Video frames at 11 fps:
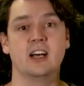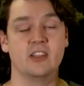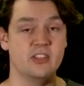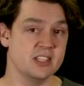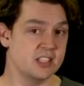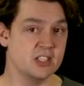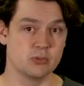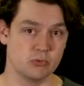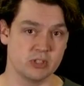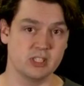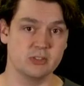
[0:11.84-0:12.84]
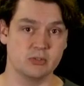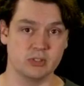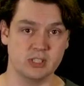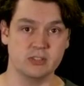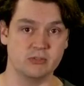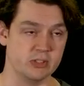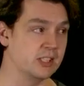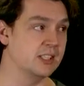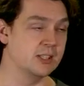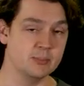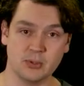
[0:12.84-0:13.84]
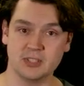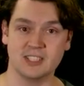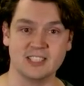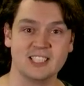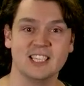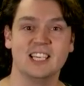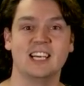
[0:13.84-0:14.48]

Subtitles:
This is really important.